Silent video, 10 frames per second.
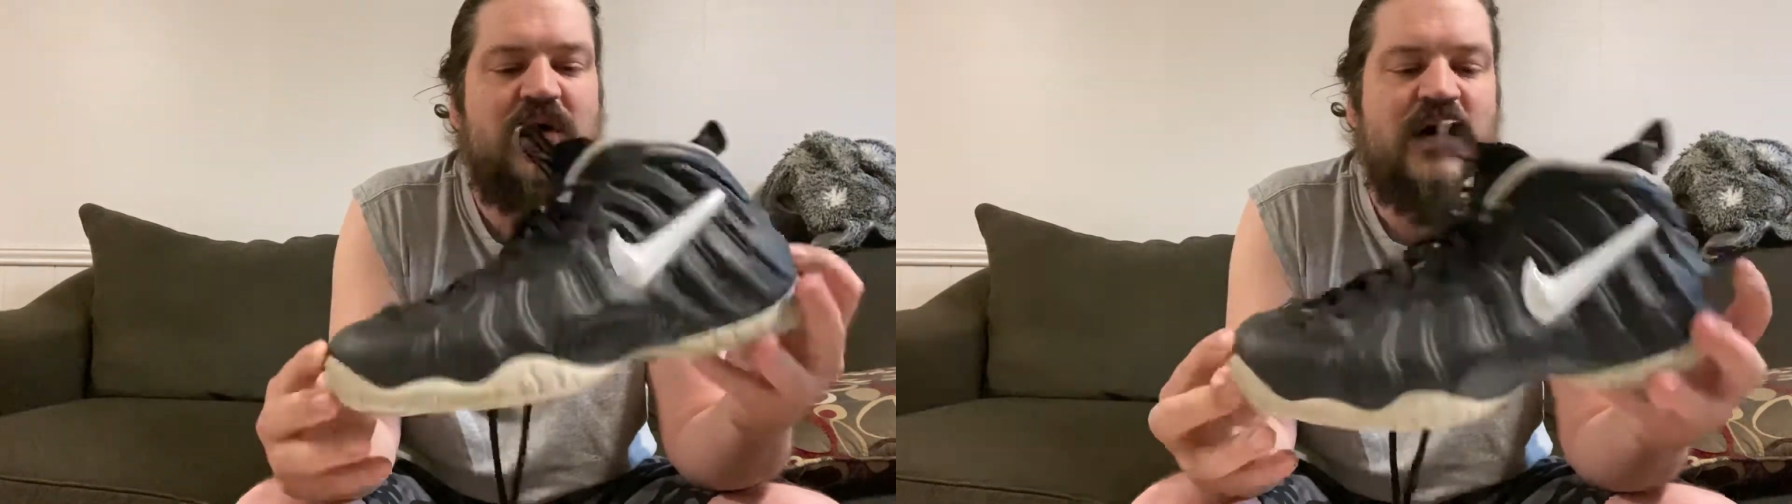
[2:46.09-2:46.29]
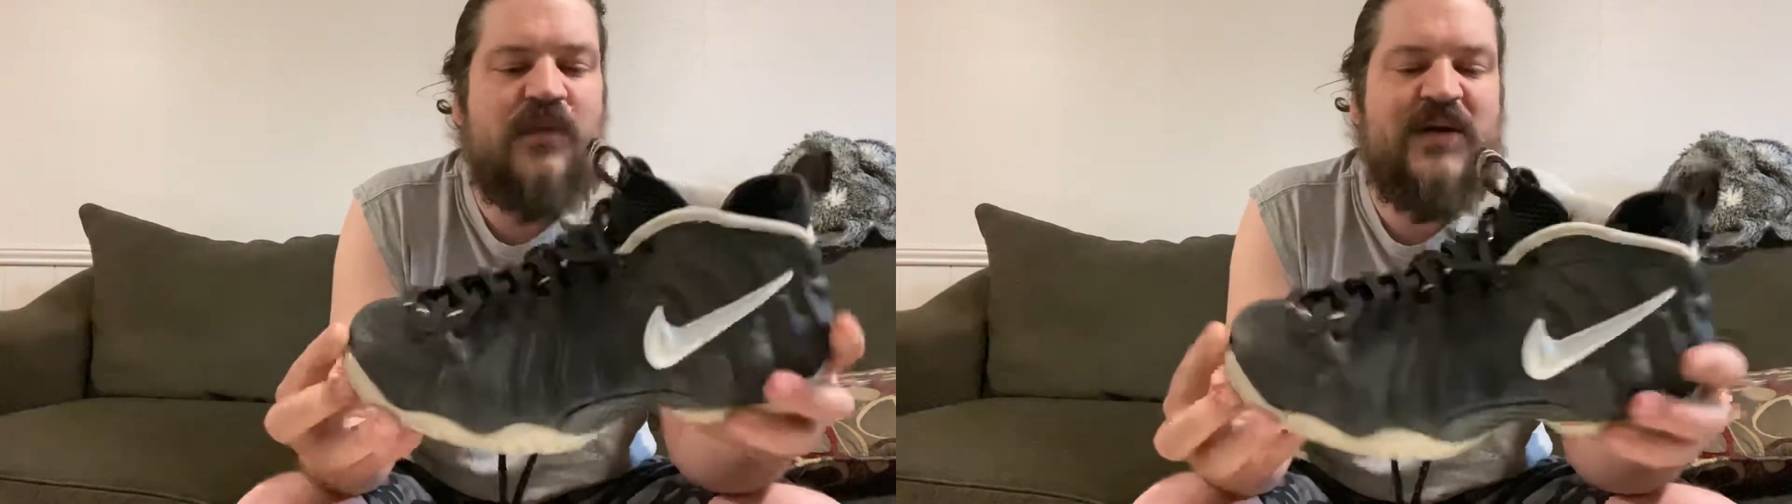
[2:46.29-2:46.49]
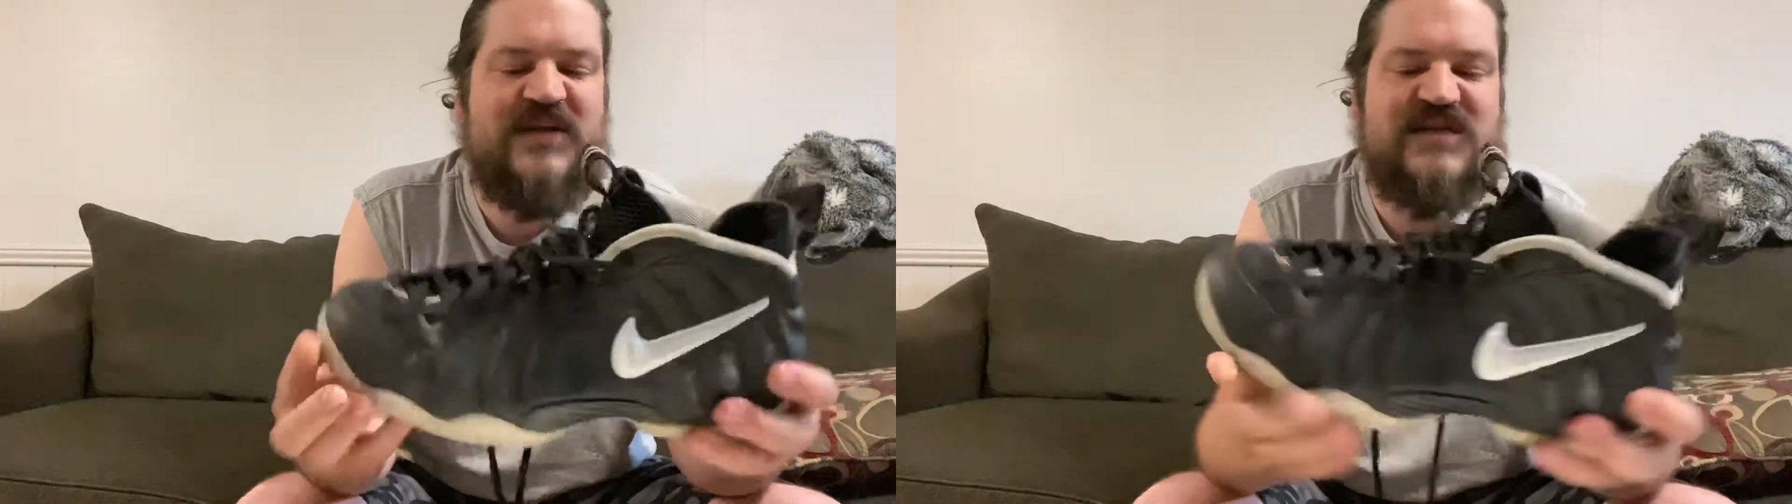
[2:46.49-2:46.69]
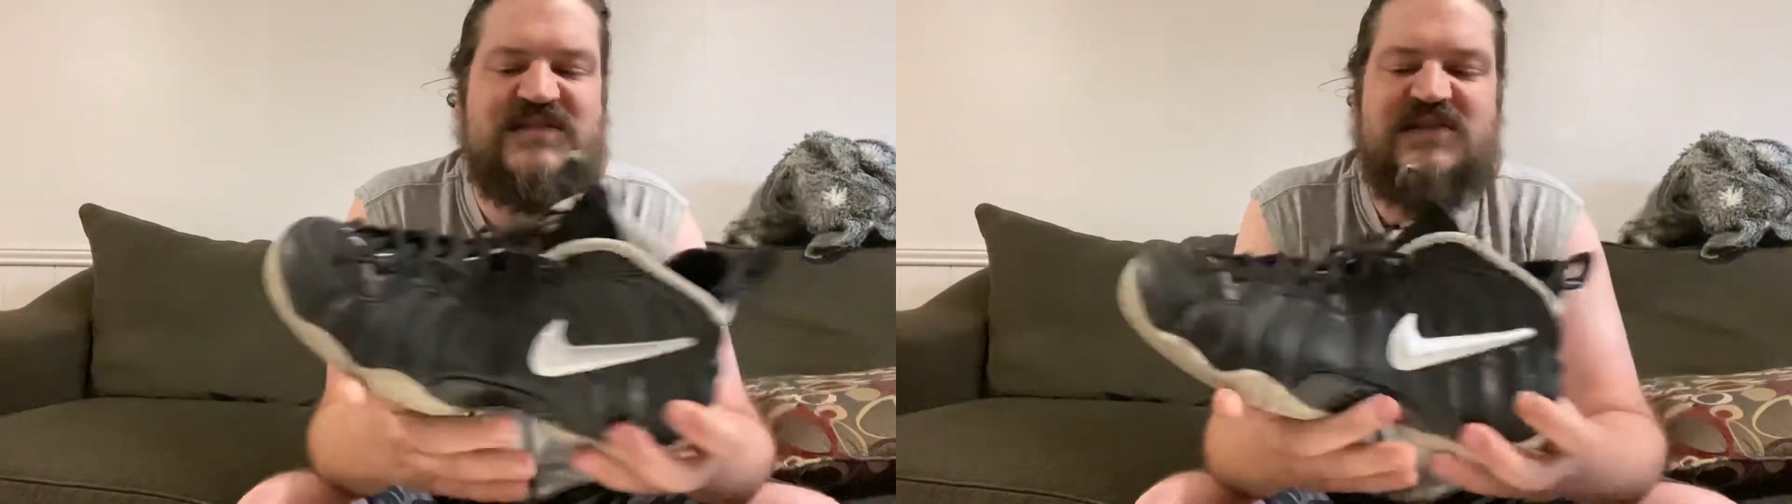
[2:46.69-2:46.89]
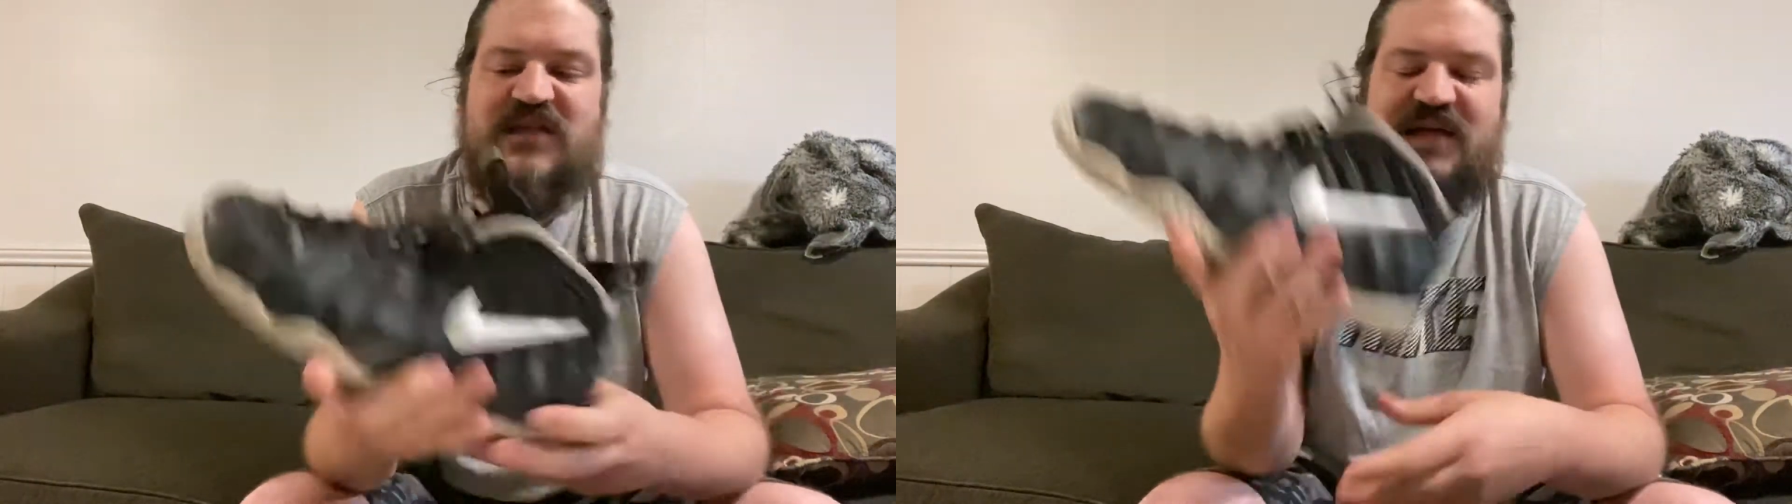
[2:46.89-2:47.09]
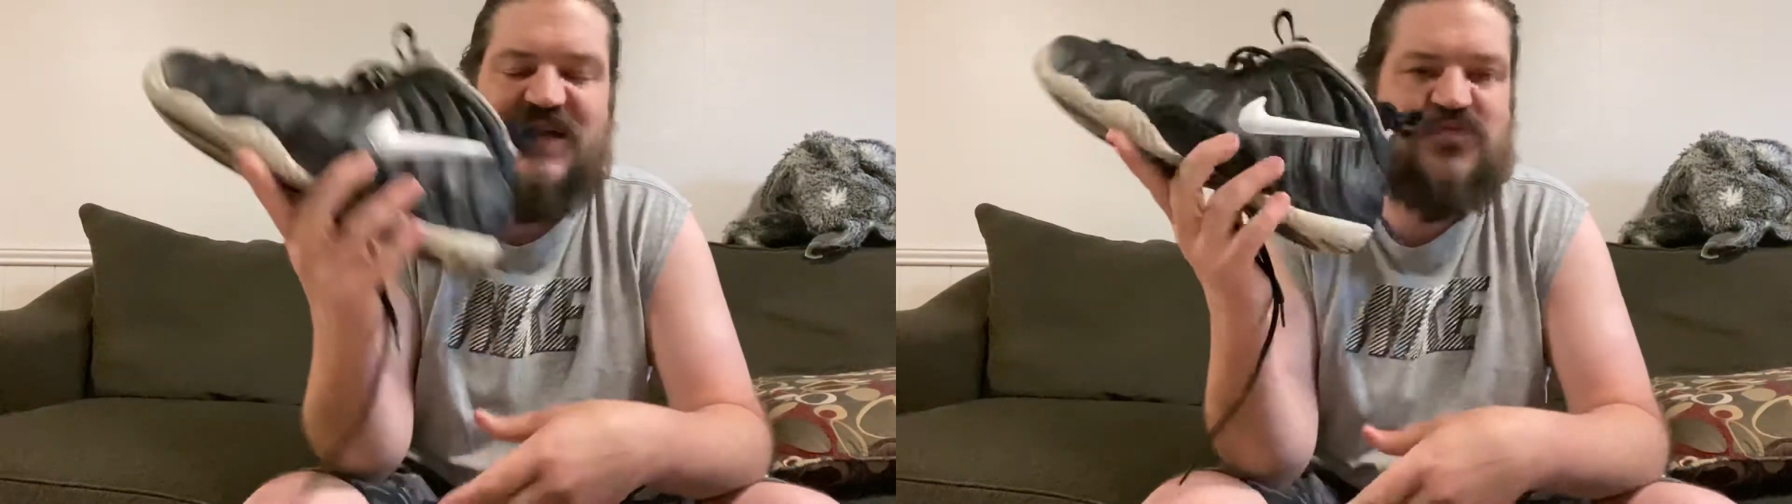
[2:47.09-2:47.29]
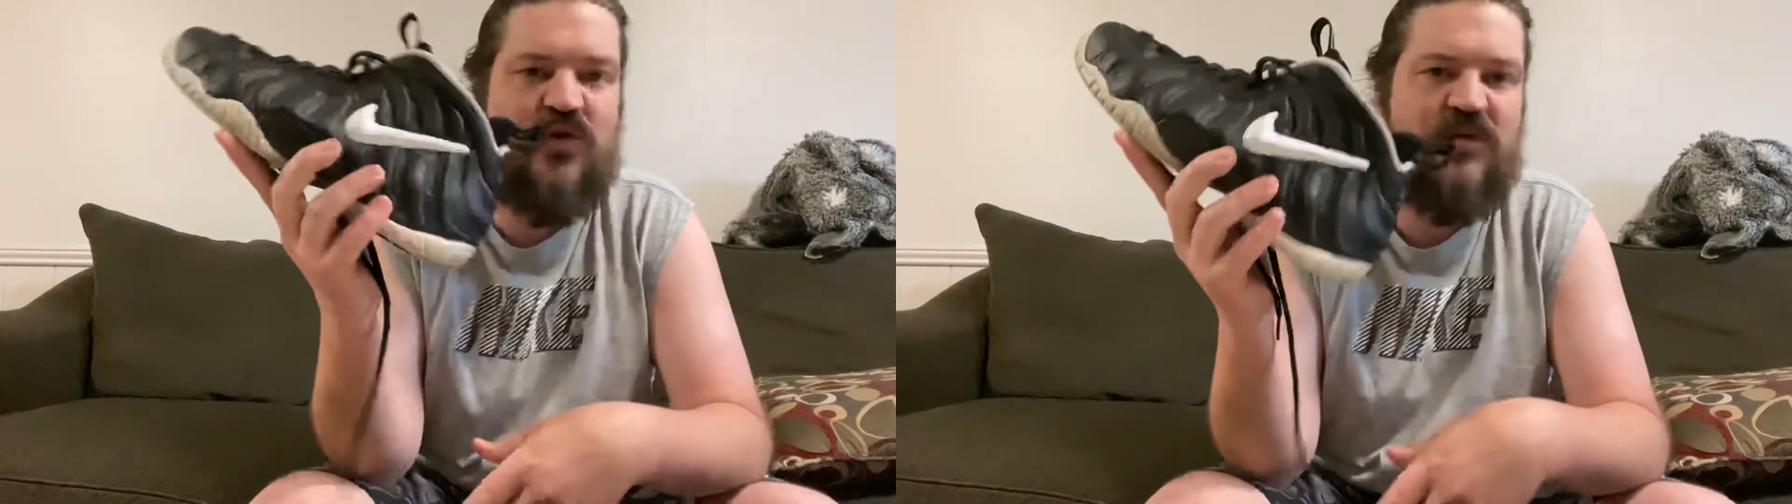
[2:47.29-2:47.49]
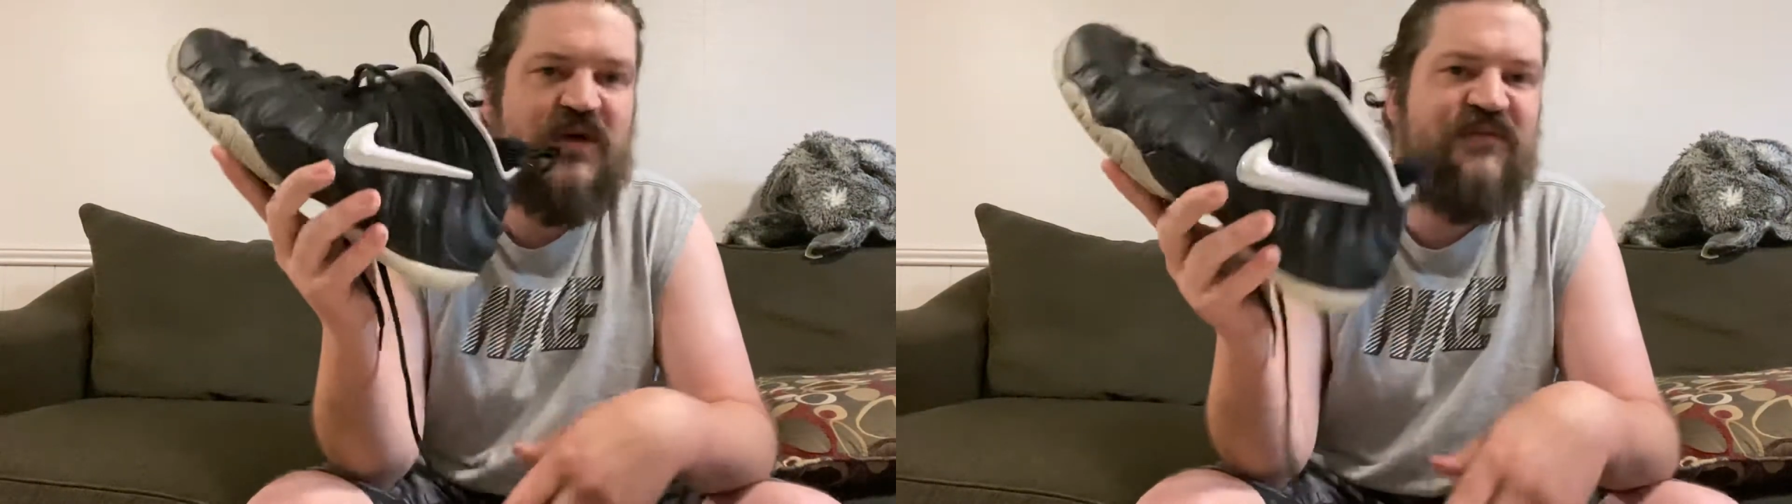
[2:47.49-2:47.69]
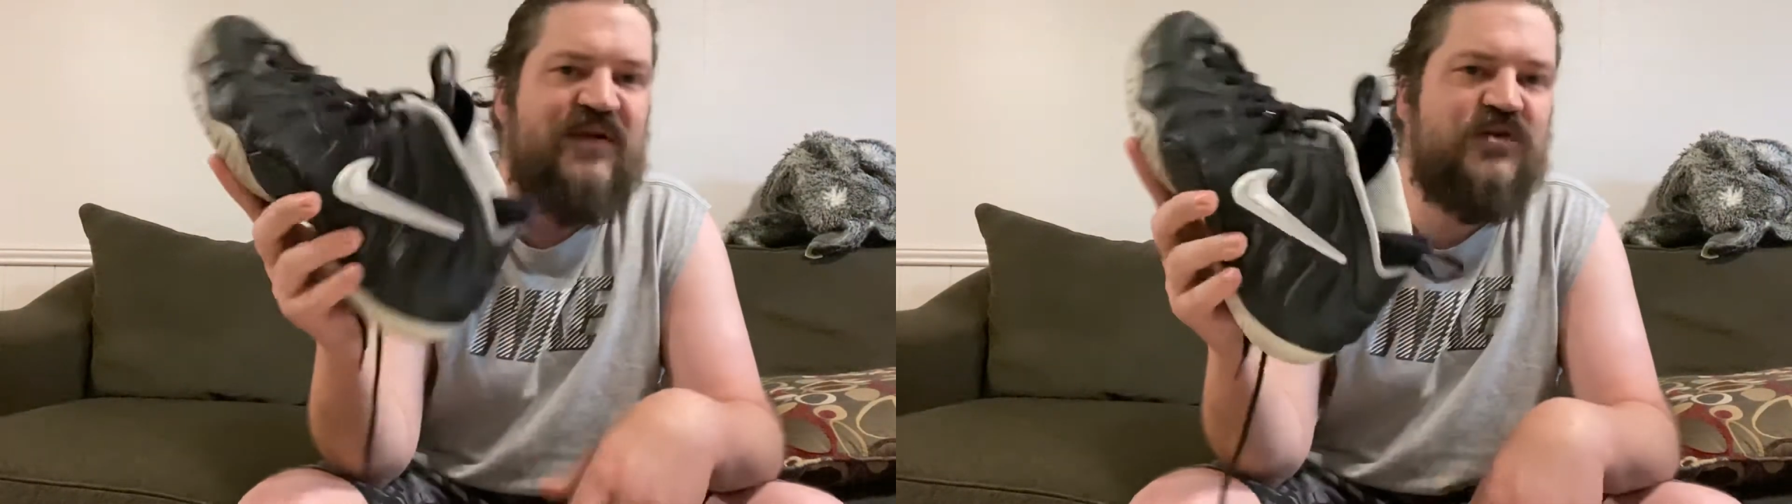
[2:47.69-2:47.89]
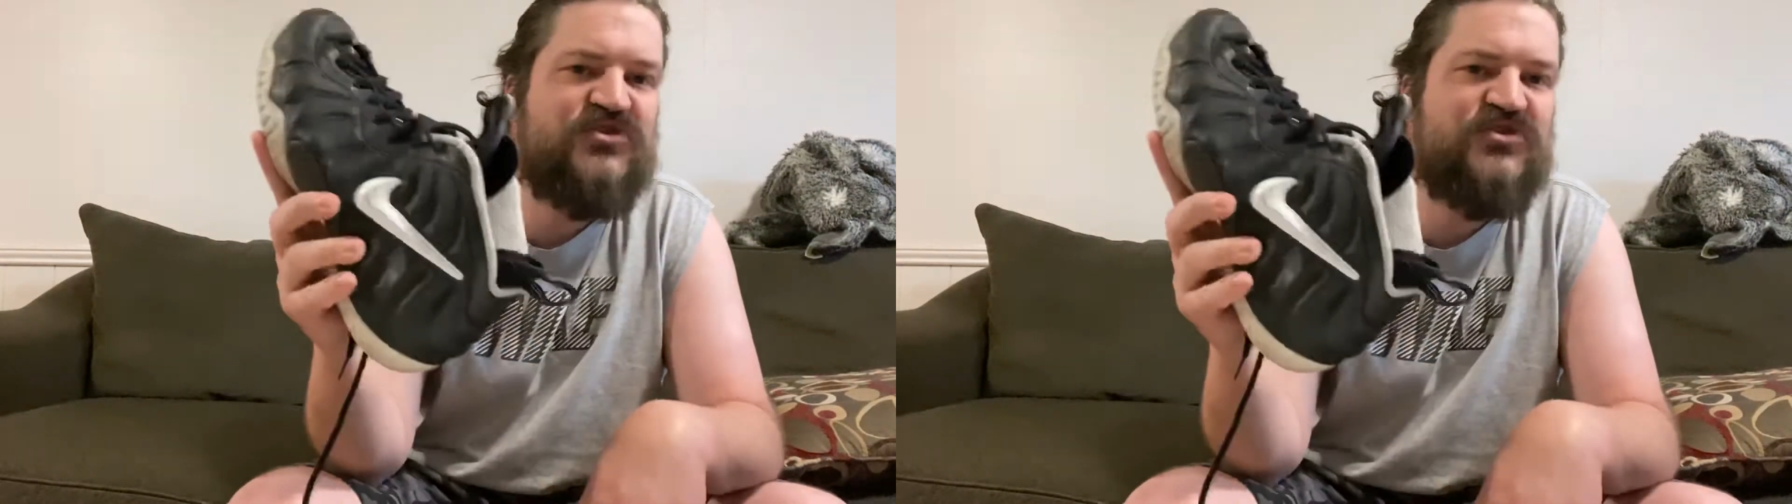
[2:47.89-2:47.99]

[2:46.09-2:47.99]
But as I said, that's one of my favorite